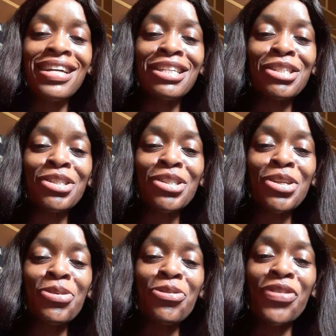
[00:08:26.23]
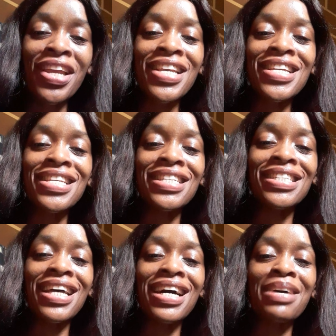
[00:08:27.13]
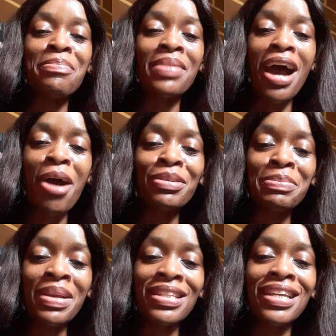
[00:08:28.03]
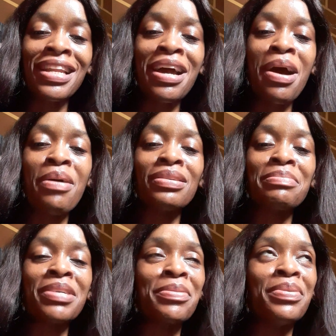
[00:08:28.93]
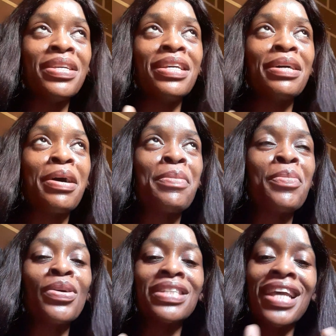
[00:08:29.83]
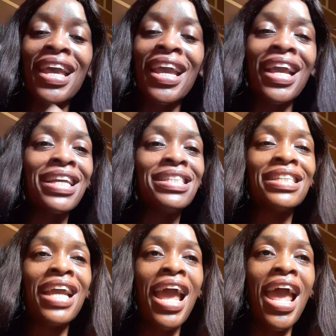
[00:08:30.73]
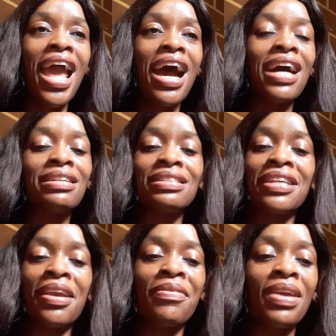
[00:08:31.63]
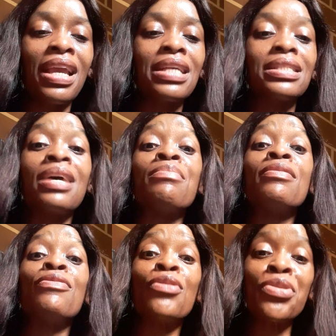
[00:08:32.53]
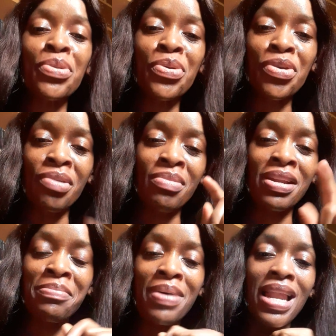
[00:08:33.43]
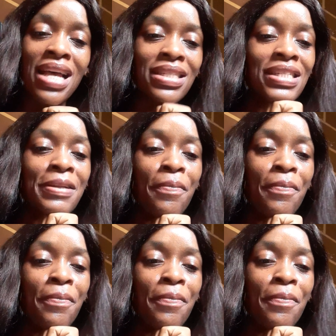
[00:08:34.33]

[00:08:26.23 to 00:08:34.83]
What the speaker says: school fees, house maintenance, maybe a mortgage, and savings. Then before you know your remaining balance,